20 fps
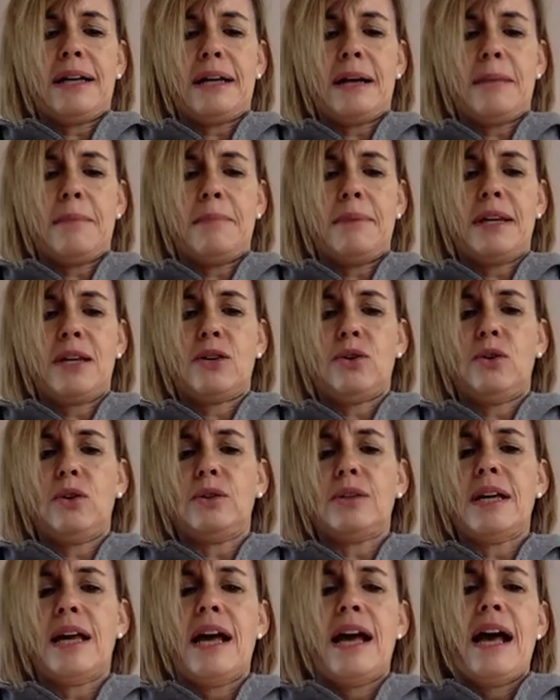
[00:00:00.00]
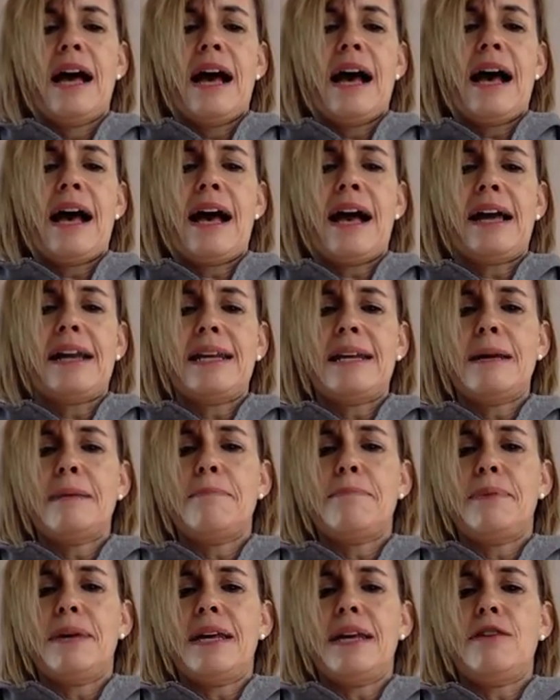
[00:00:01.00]
a company called
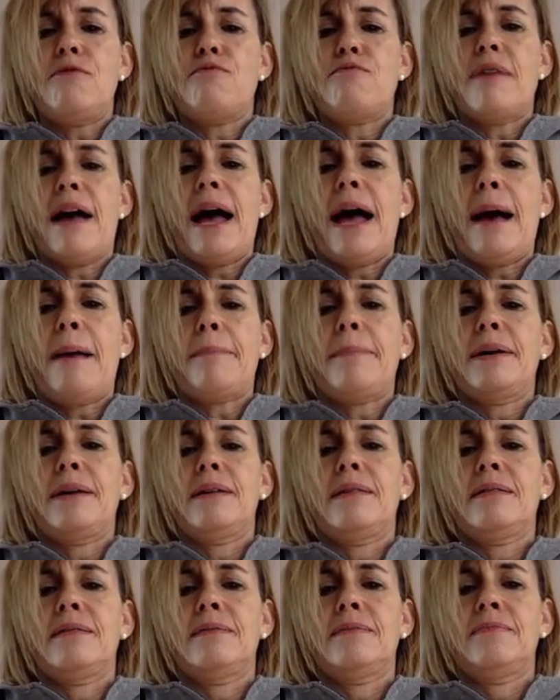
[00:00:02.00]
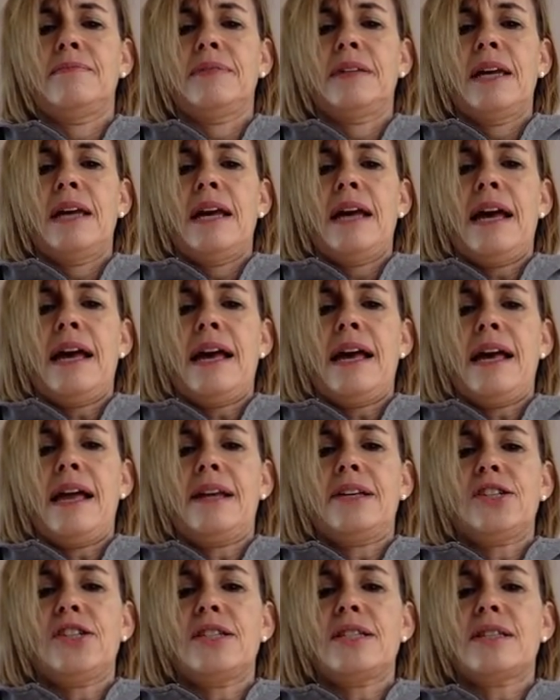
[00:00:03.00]
Honeybee Wrap,
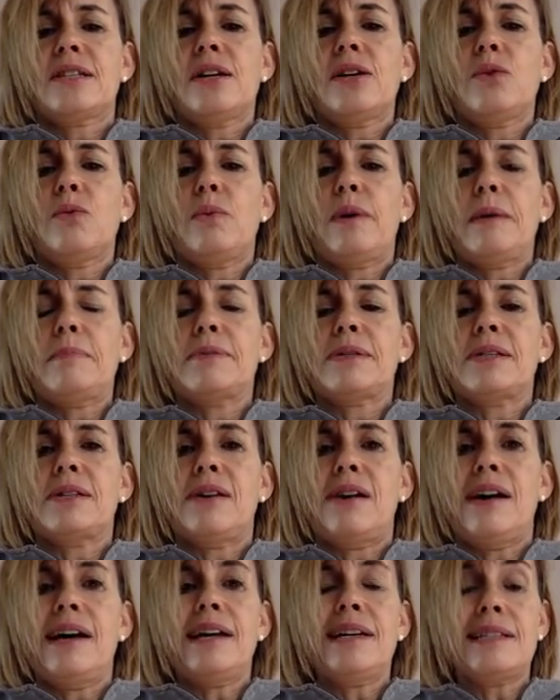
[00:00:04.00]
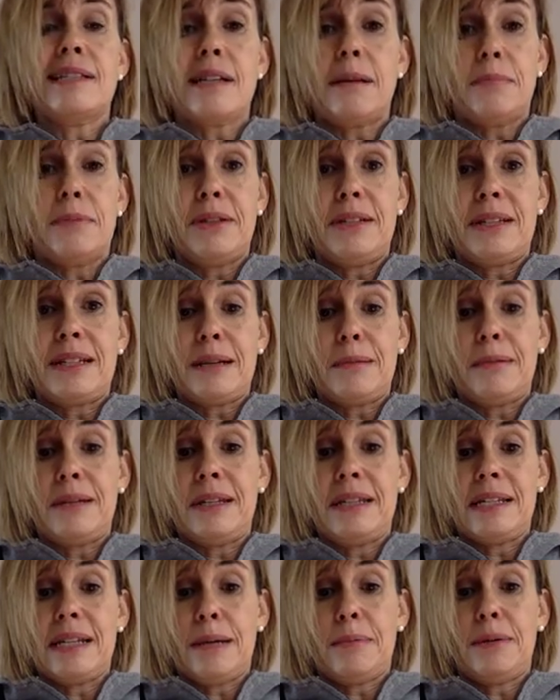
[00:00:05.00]
and she's got a website,
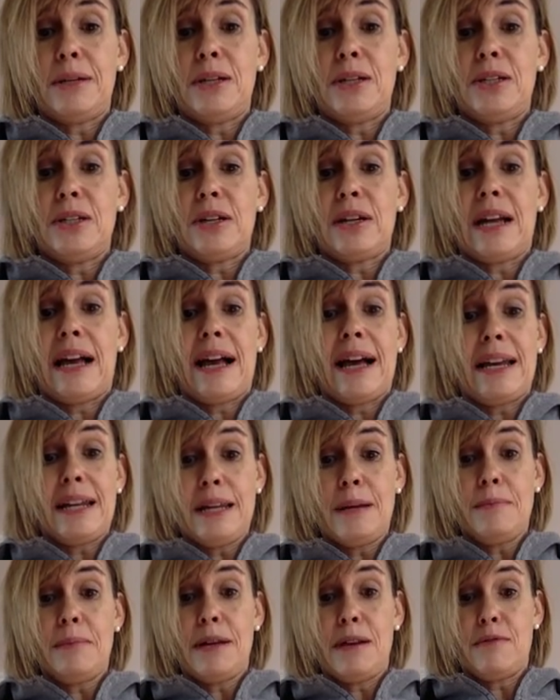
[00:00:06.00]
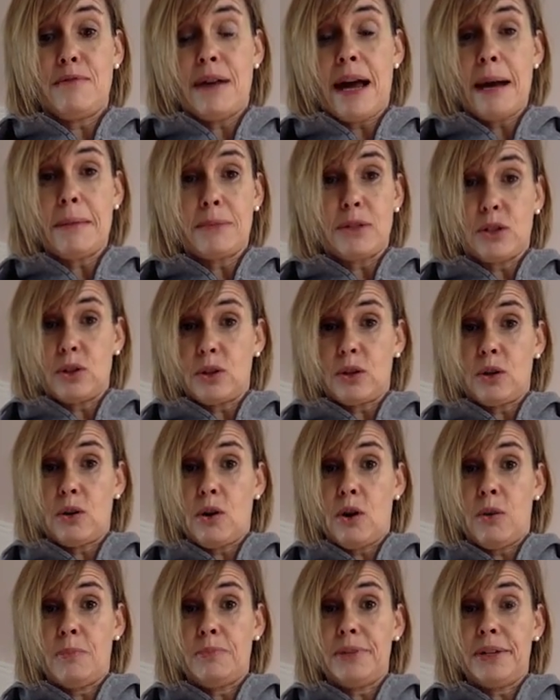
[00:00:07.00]

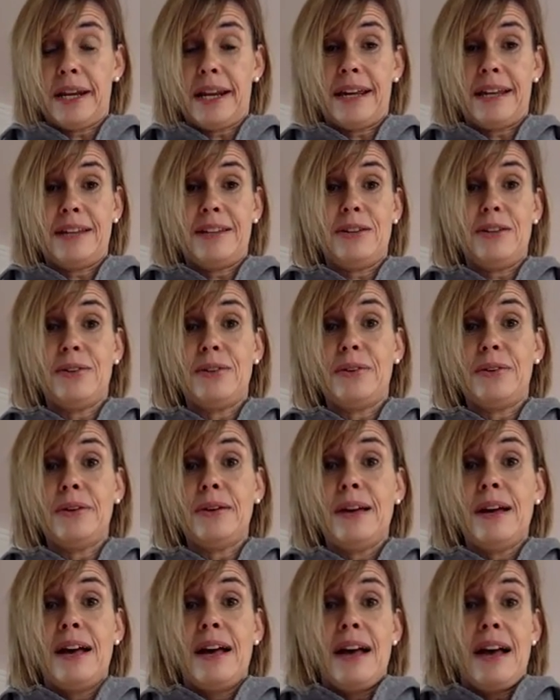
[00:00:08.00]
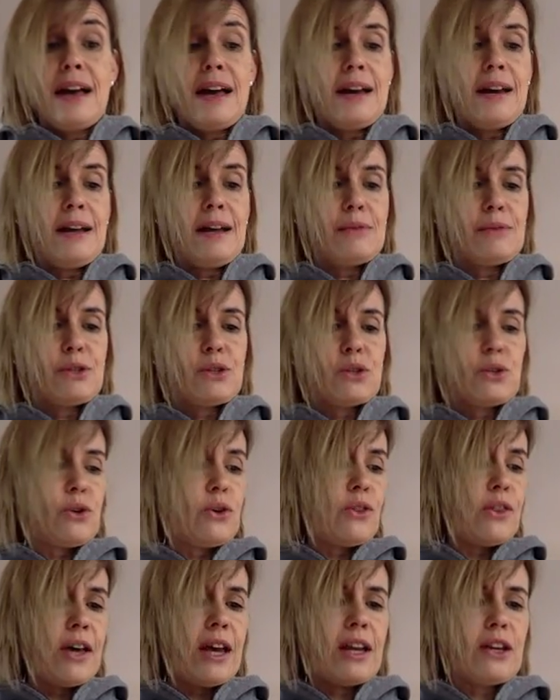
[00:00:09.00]
www.honeybeewrap.com.au, and I'm
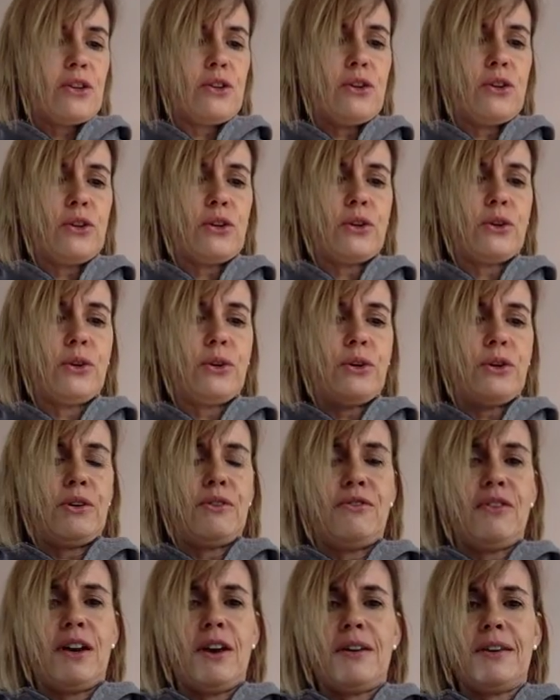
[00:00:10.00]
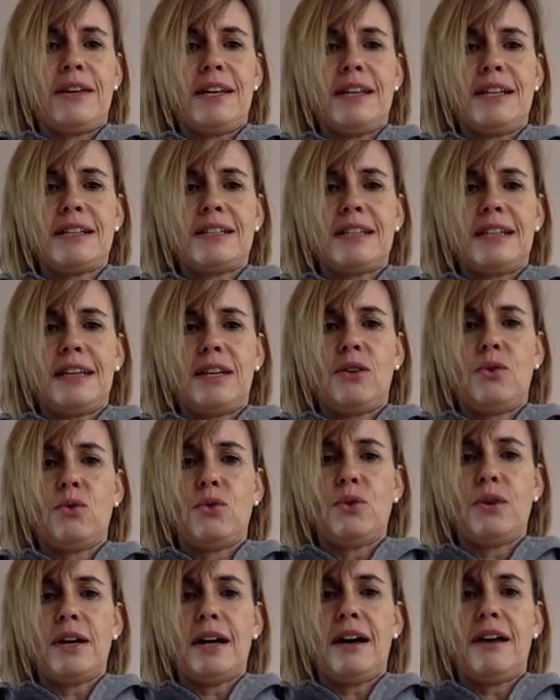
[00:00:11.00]
sure that you could very easily
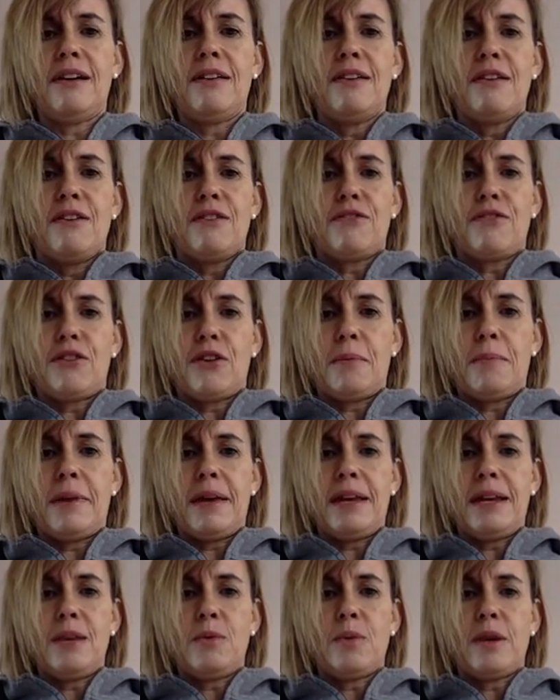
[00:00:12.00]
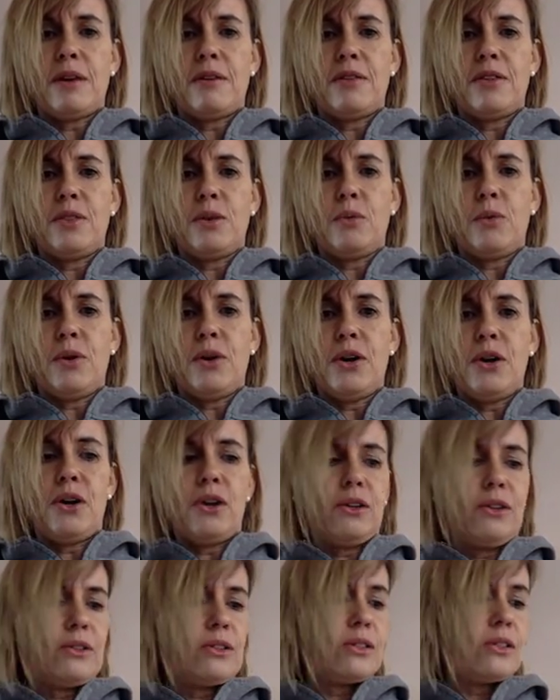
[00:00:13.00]
order from anywhere in the
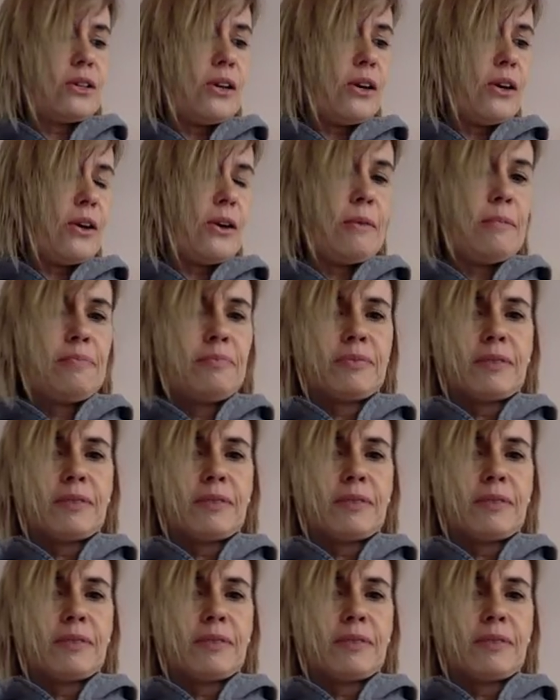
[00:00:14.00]
world. So